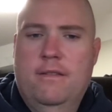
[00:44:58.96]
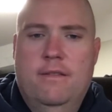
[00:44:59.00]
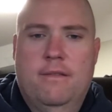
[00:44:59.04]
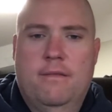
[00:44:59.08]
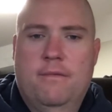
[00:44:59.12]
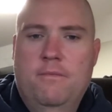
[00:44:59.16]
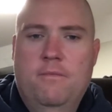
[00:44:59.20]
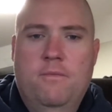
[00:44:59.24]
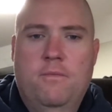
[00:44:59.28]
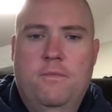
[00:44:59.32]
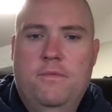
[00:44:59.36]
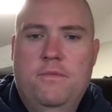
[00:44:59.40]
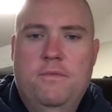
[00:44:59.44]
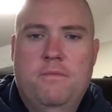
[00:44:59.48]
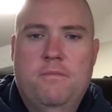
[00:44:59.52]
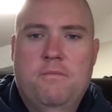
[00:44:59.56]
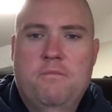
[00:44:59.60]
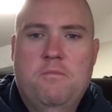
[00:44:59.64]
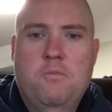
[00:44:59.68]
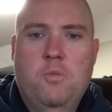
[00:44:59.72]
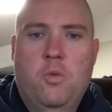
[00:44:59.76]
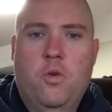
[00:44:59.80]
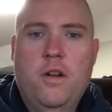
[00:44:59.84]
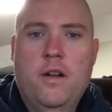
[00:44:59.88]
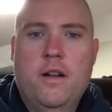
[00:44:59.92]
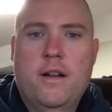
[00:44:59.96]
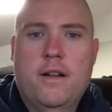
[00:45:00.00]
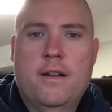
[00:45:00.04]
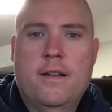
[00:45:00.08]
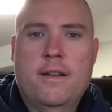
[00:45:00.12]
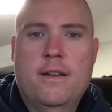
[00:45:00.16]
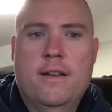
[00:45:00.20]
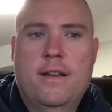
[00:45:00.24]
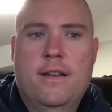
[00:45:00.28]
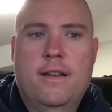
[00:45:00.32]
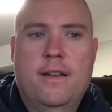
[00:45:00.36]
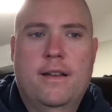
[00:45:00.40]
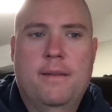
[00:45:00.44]
It's just
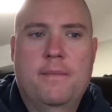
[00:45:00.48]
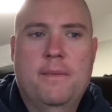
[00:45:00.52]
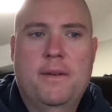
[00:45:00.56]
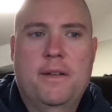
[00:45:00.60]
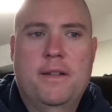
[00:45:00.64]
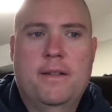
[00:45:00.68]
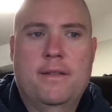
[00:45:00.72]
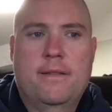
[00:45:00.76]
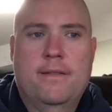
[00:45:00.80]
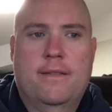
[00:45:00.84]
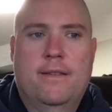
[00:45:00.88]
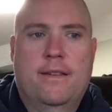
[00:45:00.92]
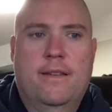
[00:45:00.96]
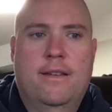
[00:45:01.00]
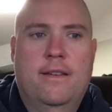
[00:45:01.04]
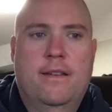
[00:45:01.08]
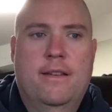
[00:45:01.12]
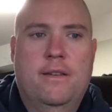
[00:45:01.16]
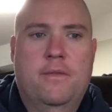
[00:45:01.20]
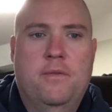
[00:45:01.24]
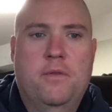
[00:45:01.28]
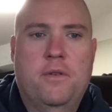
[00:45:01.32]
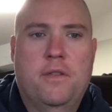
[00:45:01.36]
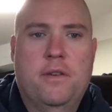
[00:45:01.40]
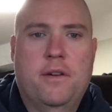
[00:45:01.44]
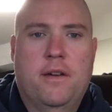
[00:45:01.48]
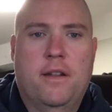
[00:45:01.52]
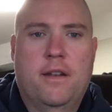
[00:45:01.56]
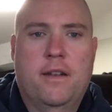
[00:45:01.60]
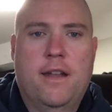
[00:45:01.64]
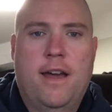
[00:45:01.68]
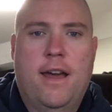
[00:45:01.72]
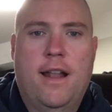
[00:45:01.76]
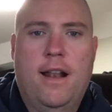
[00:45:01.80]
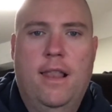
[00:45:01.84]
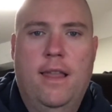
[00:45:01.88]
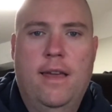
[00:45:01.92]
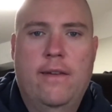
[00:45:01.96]
weird. I mean,
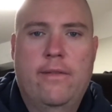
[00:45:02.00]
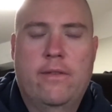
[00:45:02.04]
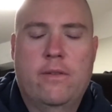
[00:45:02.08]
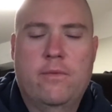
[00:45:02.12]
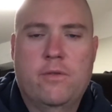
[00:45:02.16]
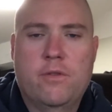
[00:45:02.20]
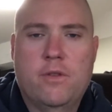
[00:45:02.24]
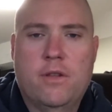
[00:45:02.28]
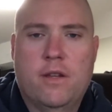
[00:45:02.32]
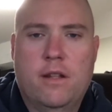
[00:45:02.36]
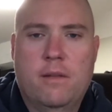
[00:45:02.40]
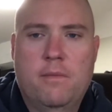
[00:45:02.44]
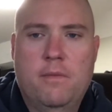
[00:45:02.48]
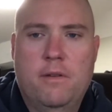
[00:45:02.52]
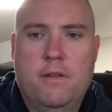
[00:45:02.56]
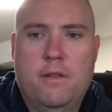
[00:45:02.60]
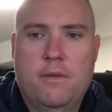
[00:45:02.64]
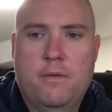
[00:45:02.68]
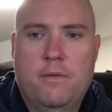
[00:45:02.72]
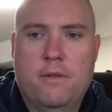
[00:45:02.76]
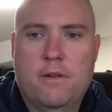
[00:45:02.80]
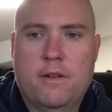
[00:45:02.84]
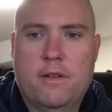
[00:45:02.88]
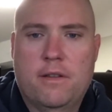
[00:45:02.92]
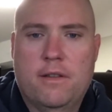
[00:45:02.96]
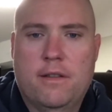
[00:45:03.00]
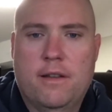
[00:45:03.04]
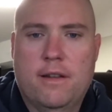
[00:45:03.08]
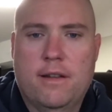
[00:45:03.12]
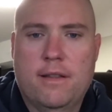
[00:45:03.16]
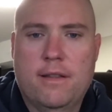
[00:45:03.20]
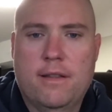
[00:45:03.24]
we thought 9/11 was going to